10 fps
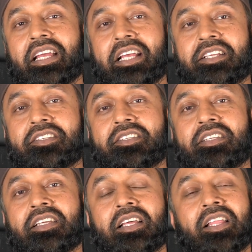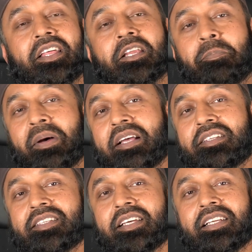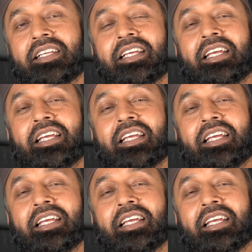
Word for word: is that a person